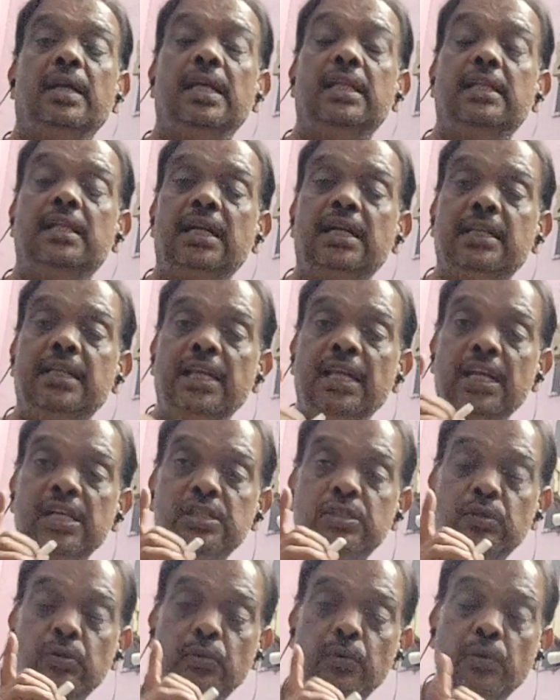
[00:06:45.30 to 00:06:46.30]
in that
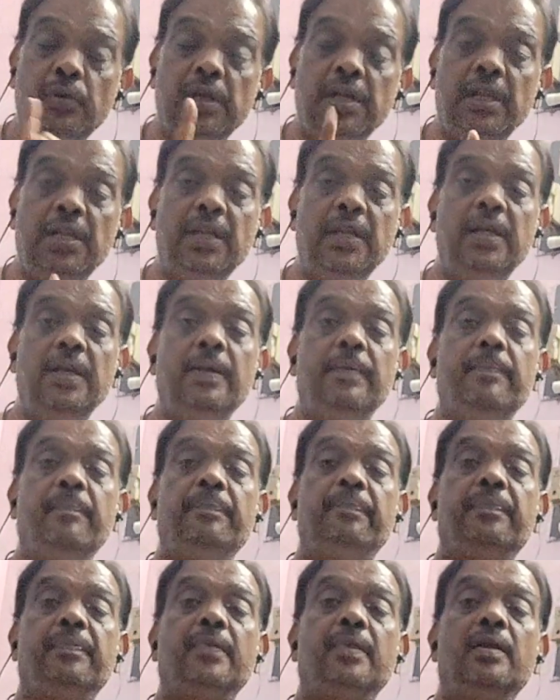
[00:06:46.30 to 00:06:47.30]
case only
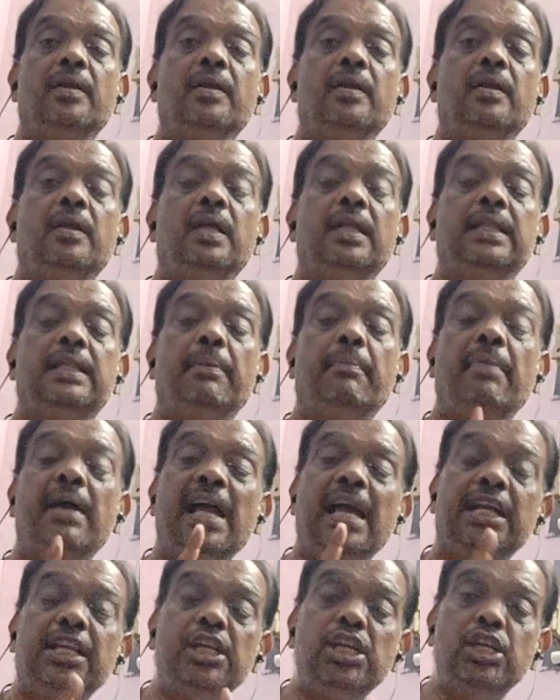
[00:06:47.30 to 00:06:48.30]
the
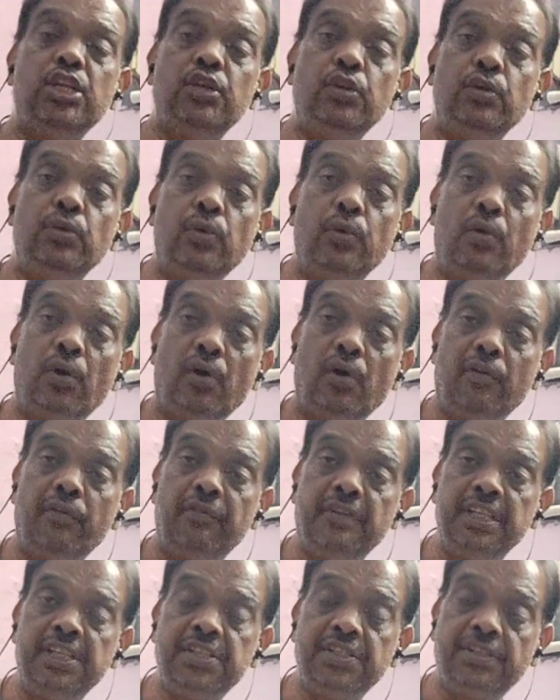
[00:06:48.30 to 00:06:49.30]
magnitude
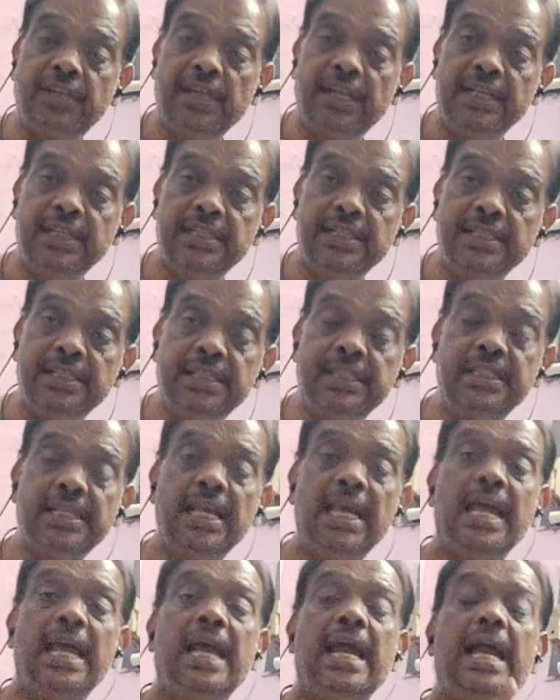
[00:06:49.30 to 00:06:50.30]
of
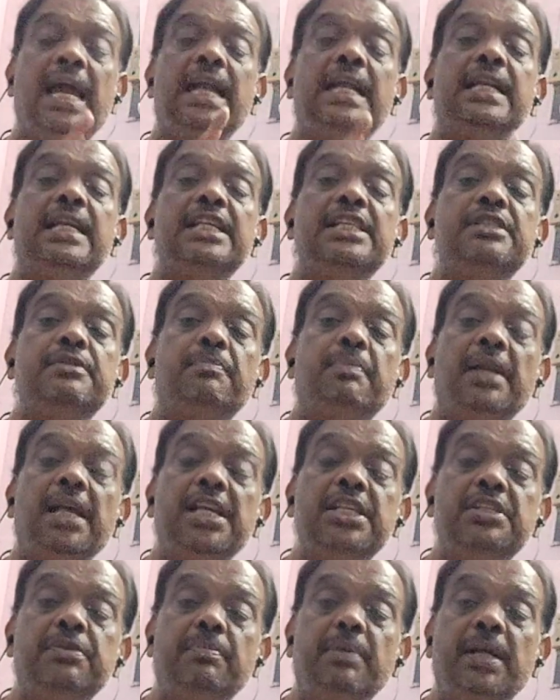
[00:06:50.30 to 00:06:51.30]
distance and
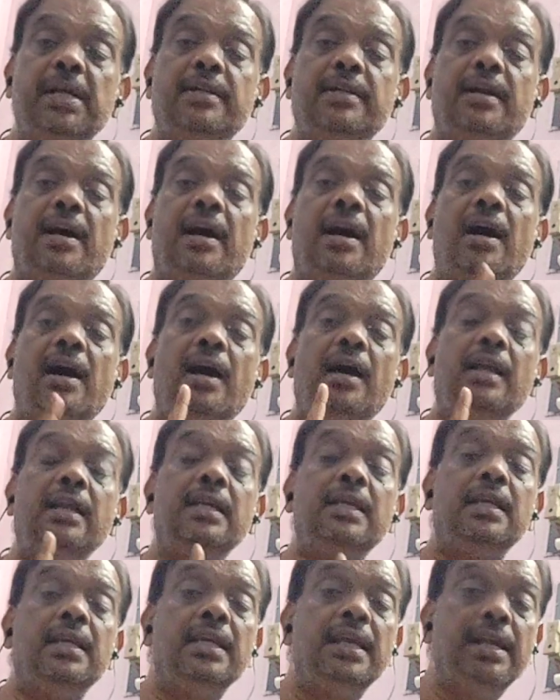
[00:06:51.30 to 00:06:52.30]
displacement
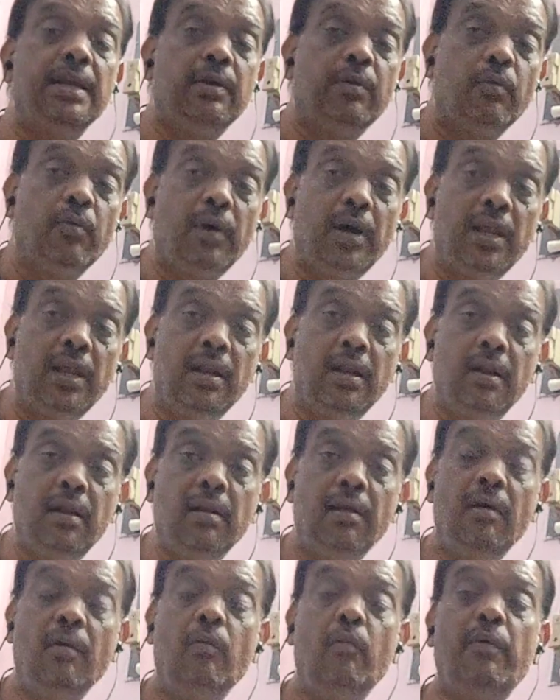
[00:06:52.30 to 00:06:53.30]
are equal.
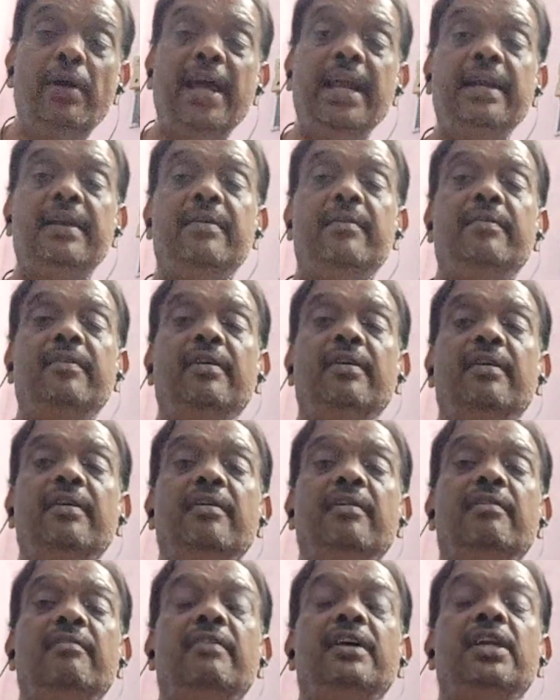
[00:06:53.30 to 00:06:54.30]
When
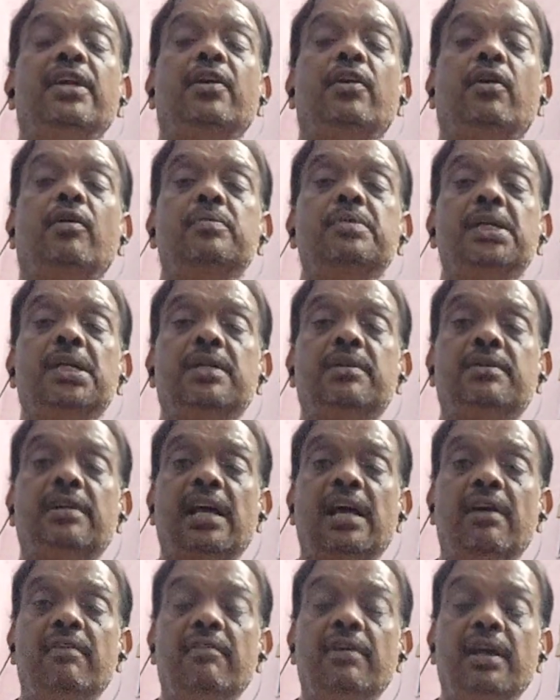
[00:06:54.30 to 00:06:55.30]
an object
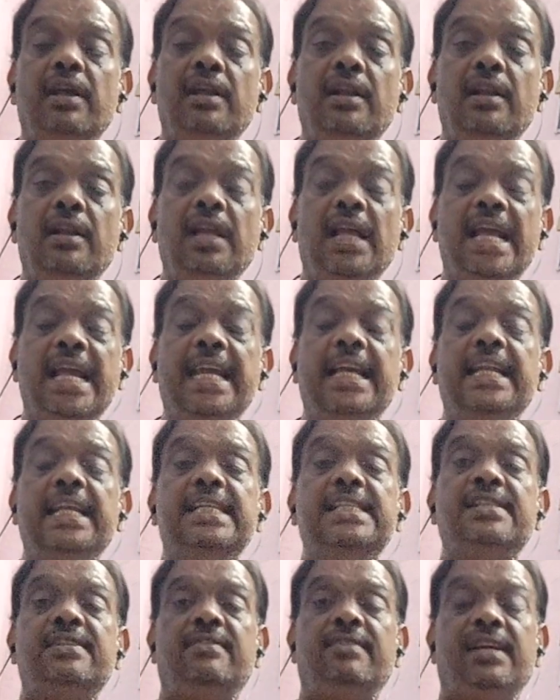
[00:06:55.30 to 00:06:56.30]
travels
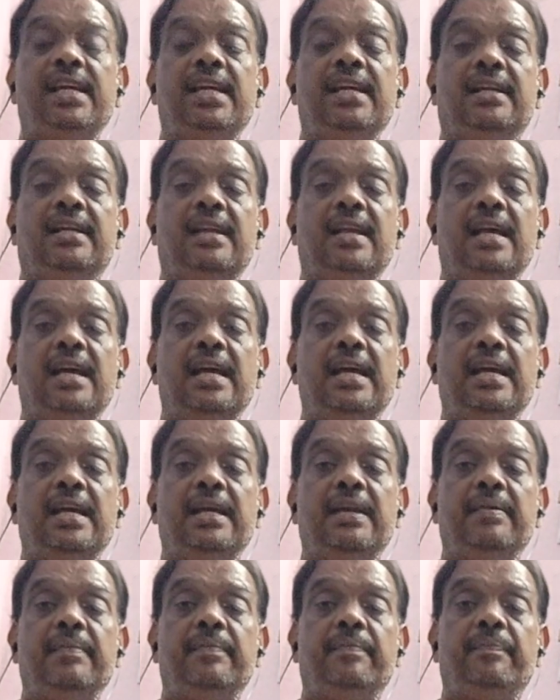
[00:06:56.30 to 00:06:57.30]
in a straight
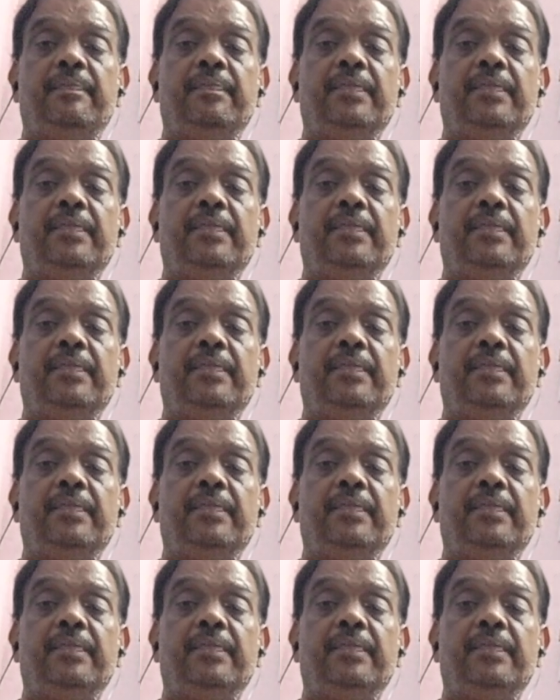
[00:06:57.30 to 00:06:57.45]
line.